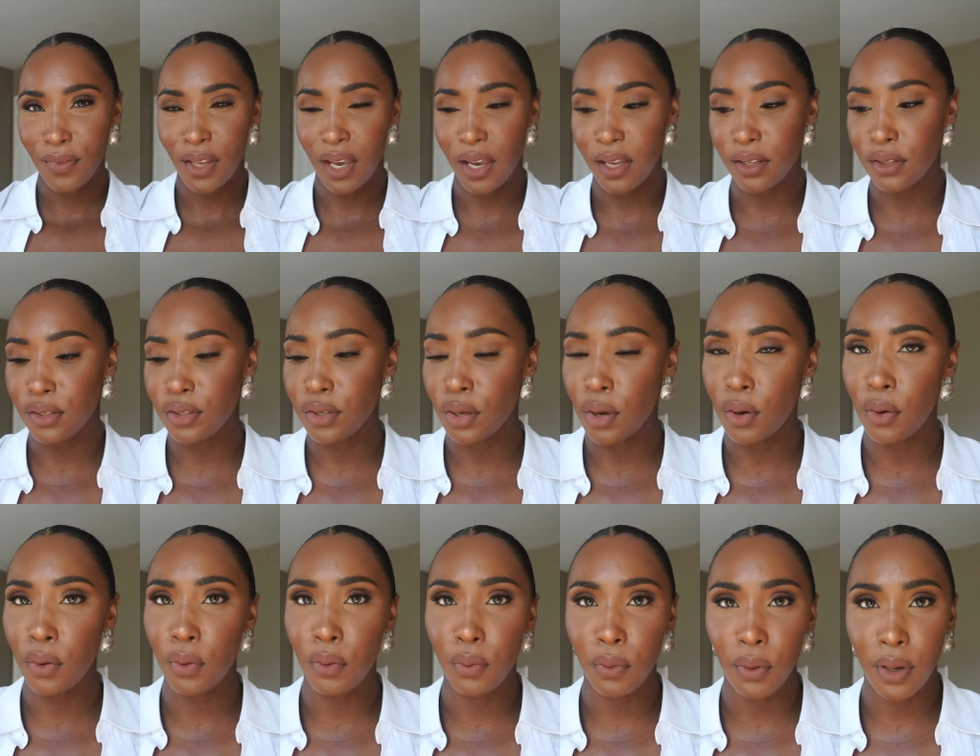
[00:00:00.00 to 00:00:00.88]
and
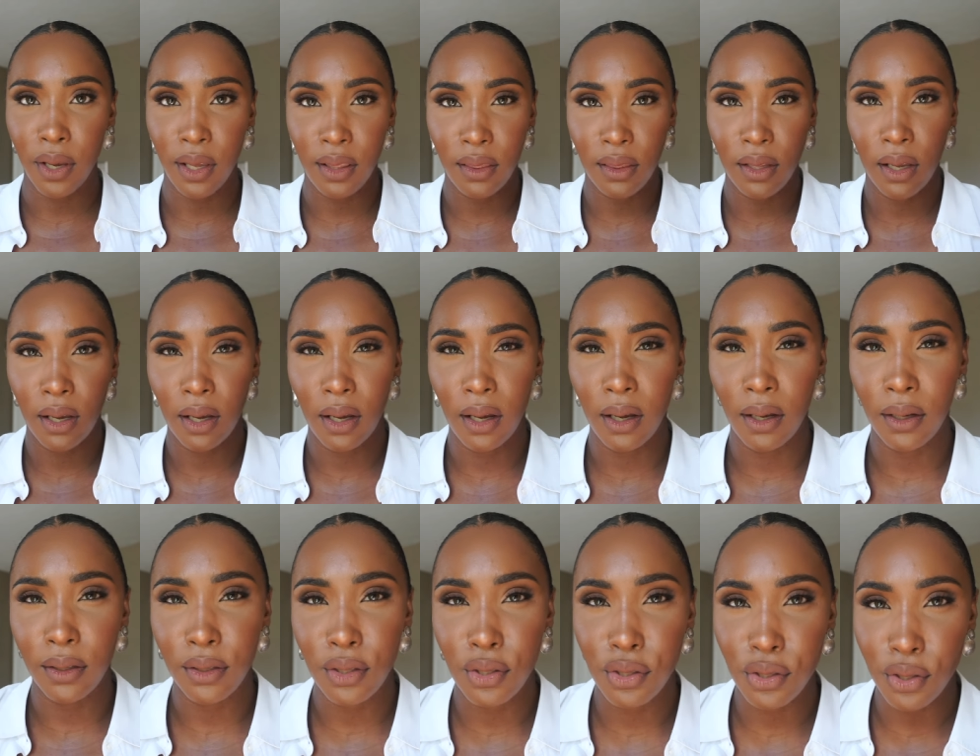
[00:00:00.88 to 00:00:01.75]
so in
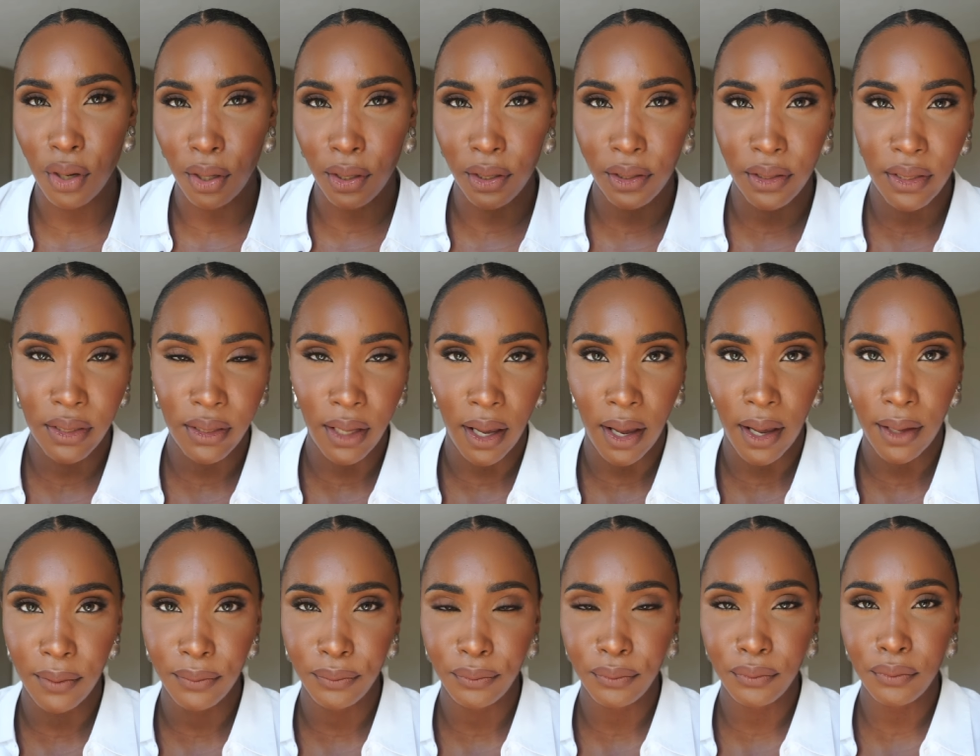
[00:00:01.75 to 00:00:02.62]
the starter
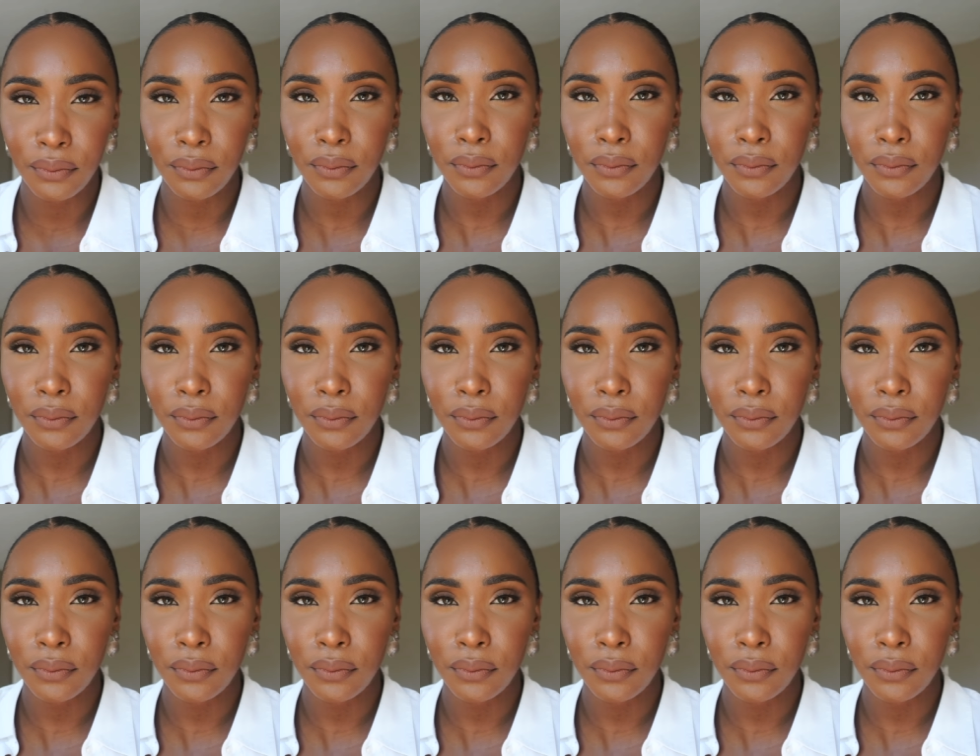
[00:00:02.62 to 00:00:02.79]
set